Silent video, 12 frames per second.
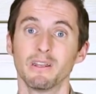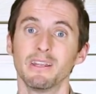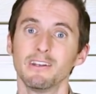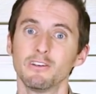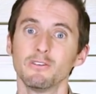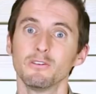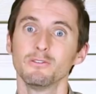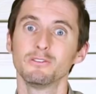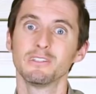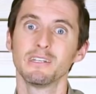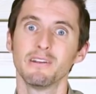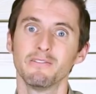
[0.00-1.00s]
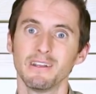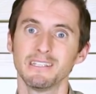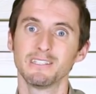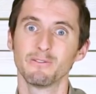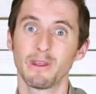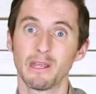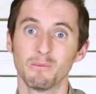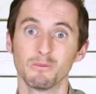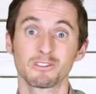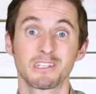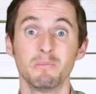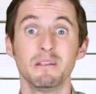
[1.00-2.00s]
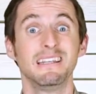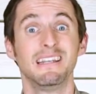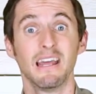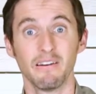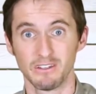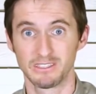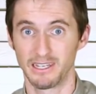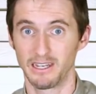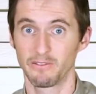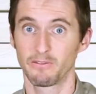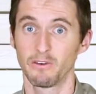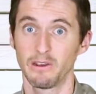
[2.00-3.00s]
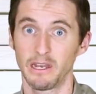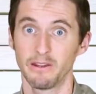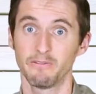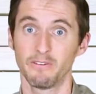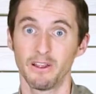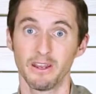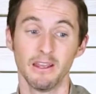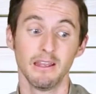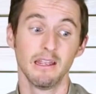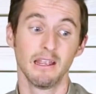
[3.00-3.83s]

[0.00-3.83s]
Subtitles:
but introducing invasive animals can be devastating for native fauna,